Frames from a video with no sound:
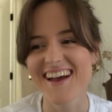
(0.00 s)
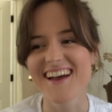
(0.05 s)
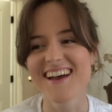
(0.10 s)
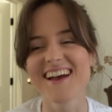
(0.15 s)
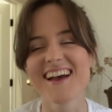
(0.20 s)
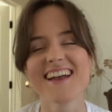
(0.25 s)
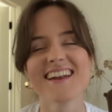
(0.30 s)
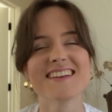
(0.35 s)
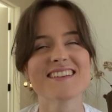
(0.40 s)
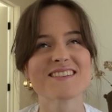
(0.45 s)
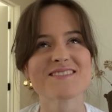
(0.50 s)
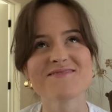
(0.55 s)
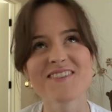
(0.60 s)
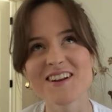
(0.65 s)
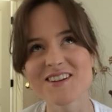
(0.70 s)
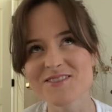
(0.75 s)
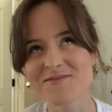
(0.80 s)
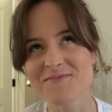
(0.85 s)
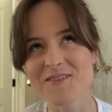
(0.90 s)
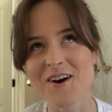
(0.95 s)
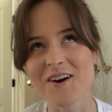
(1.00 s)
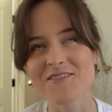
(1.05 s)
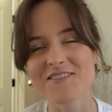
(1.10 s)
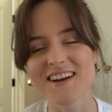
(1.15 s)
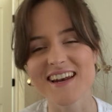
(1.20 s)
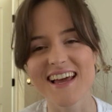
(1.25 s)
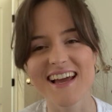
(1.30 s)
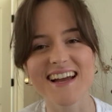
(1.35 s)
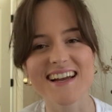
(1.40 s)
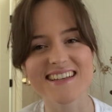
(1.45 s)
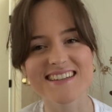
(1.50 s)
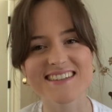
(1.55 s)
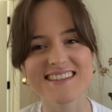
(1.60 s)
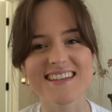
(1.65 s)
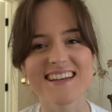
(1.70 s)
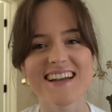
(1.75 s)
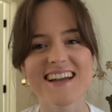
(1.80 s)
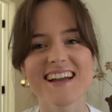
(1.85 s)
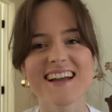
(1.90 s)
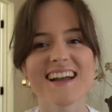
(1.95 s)
And it's much more
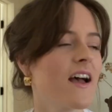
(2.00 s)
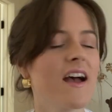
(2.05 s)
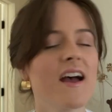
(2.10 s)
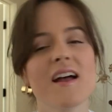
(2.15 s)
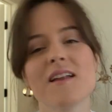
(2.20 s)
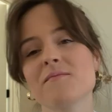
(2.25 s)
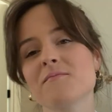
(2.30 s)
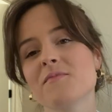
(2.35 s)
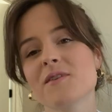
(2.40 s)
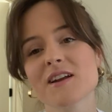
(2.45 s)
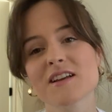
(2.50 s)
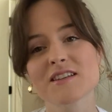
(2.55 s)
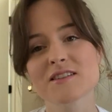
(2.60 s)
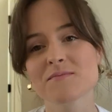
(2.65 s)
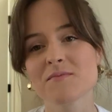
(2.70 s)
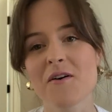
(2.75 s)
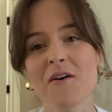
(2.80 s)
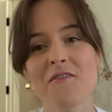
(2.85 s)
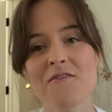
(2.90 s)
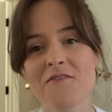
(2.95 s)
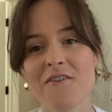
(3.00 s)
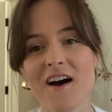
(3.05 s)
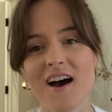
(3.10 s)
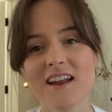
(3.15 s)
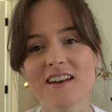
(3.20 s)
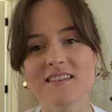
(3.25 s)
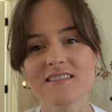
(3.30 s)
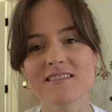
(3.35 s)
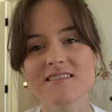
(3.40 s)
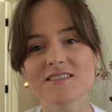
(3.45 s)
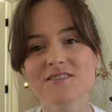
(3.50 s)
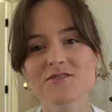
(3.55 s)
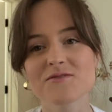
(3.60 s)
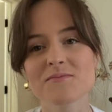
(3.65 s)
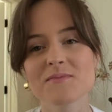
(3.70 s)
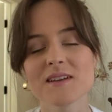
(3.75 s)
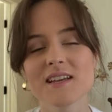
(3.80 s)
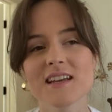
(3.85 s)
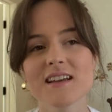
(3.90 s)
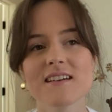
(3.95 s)
relaxing and brings more fun to
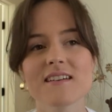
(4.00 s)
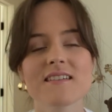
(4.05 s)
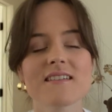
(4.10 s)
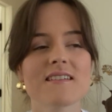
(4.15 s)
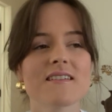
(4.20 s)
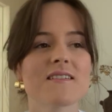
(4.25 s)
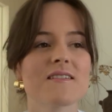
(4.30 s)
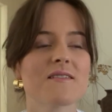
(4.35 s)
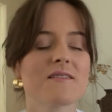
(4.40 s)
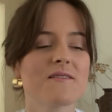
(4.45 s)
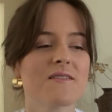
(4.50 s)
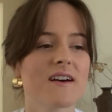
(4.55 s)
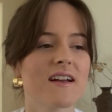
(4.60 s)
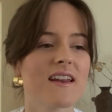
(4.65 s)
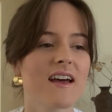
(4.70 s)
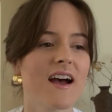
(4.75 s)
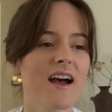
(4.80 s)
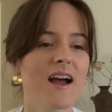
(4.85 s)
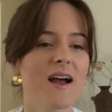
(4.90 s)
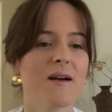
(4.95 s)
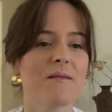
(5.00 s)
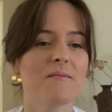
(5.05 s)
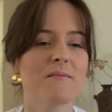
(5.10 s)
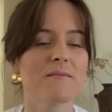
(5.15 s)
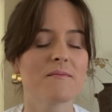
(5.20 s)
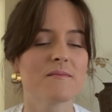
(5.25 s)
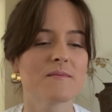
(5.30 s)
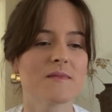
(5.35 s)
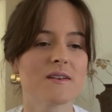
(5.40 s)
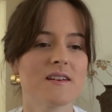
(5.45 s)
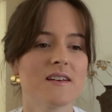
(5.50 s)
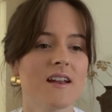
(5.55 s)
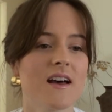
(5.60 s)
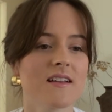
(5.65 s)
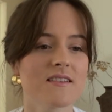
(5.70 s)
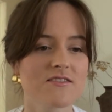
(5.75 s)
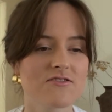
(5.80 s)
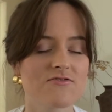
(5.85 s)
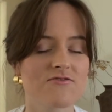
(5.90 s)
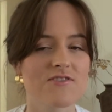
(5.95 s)
me when I'm
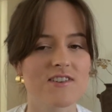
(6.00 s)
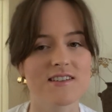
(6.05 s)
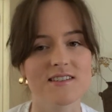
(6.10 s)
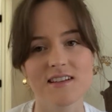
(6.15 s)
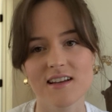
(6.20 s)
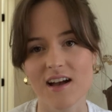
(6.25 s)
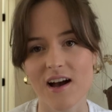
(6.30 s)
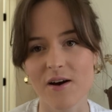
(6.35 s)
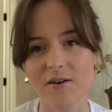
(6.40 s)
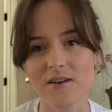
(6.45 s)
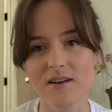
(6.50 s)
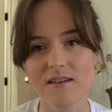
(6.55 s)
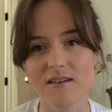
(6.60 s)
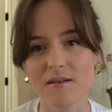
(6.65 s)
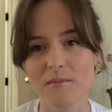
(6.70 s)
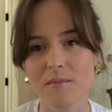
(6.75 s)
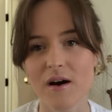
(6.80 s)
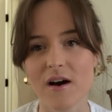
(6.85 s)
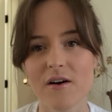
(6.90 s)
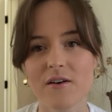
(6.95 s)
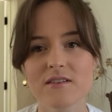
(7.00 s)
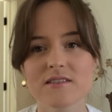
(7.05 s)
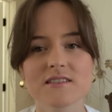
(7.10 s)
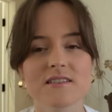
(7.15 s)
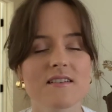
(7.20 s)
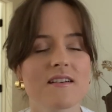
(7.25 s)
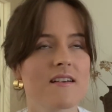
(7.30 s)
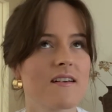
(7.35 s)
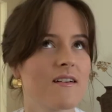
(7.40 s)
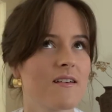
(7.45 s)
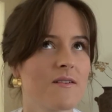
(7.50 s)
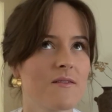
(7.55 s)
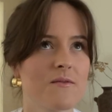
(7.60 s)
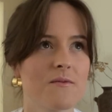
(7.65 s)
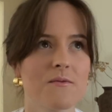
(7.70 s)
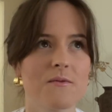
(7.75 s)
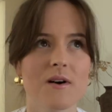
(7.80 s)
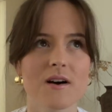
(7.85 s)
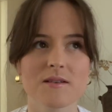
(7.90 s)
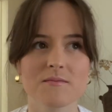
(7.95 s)
not stressing out about
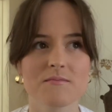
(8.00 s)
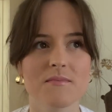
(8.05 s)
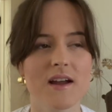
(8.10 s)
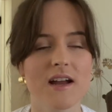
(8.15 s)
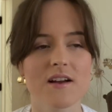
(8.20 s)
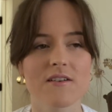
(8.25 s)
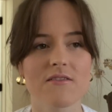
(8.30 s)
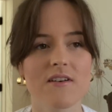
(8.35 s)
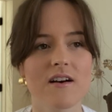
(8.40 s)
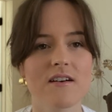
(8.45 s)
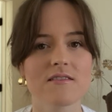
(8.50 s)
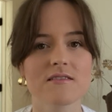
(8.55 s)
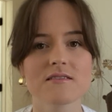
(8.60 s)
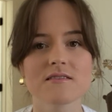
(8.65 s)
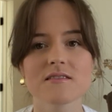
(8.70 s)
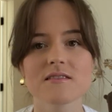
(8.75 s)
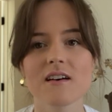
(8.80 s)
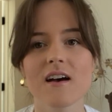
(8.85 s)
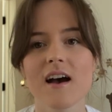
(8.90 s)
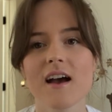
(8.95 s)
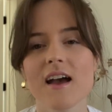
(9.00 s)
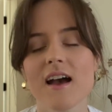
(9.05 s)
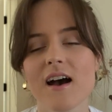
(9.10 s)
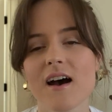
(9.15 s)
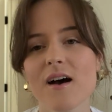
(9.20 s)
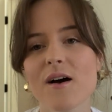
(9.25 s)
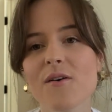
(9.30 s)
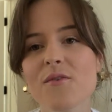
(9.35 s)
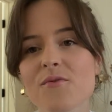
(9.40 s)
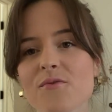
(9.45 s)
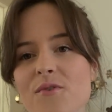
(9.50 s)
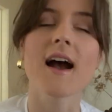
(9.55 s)
what background I have.